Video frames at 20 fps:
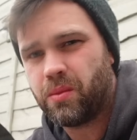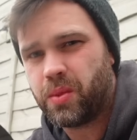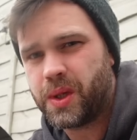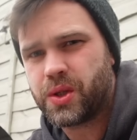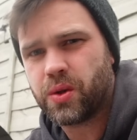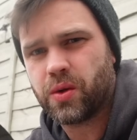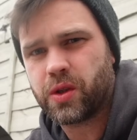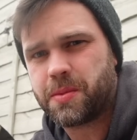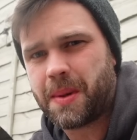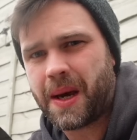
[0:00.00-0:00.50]
We
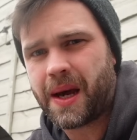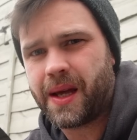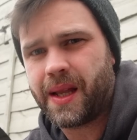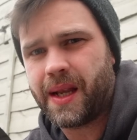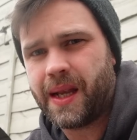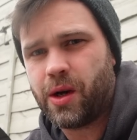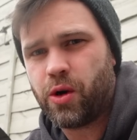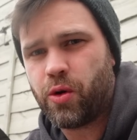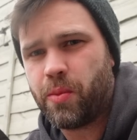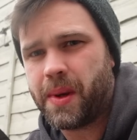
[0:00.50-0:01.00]
talked about it a
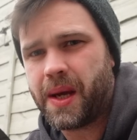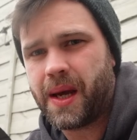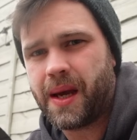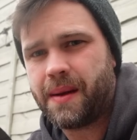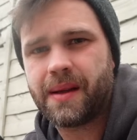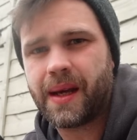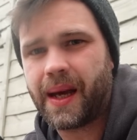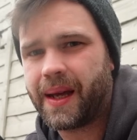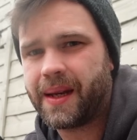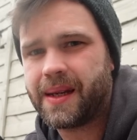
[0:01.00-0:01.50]
little bit,
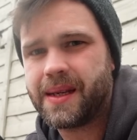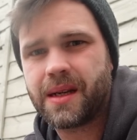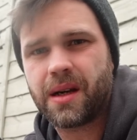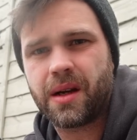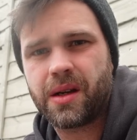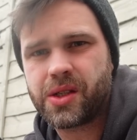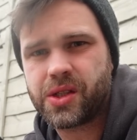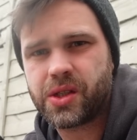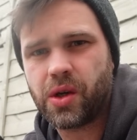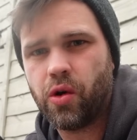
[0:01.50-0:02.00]
and he
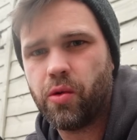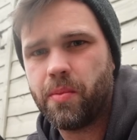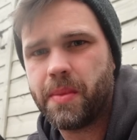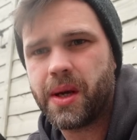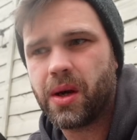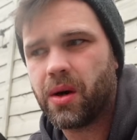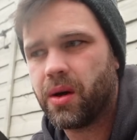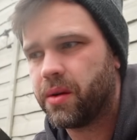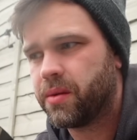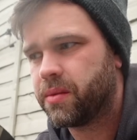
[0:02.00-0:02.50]
kind of sold
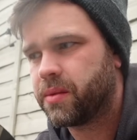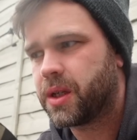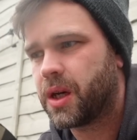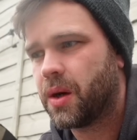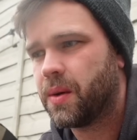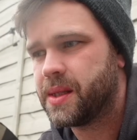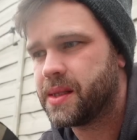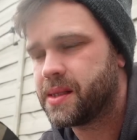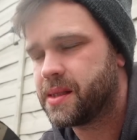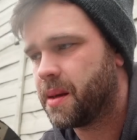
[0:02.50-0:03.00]
me on
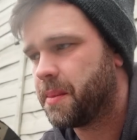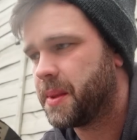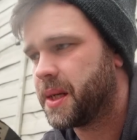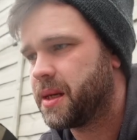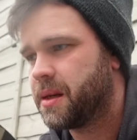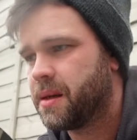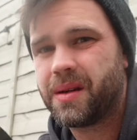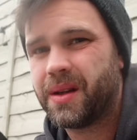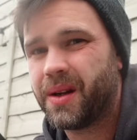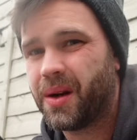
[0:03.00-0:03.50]
going
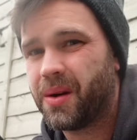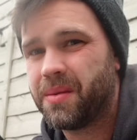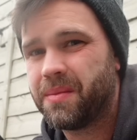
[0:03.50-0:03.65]
semi. You know,